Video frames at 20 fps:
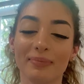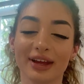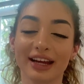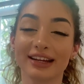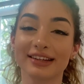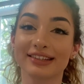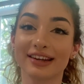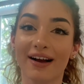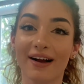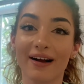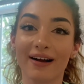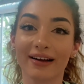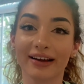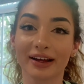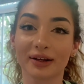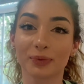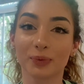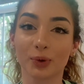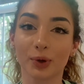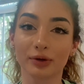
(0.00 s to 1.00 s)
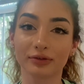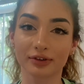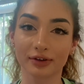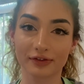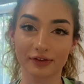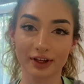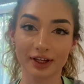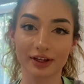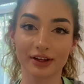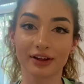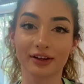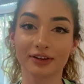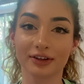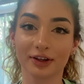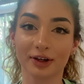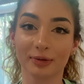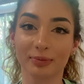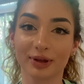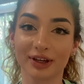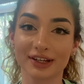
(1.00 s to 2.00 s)
Pick a dog and we'll reveal
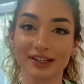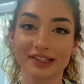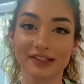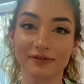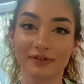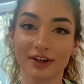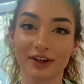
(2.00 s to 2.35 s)
your biggest